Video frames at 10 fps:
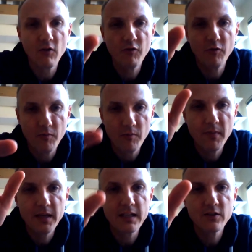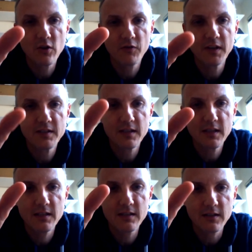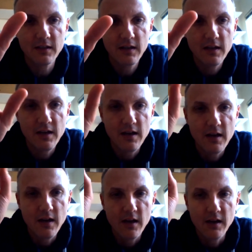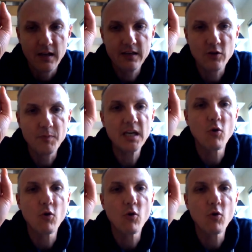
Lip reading: of metasurfaces is a big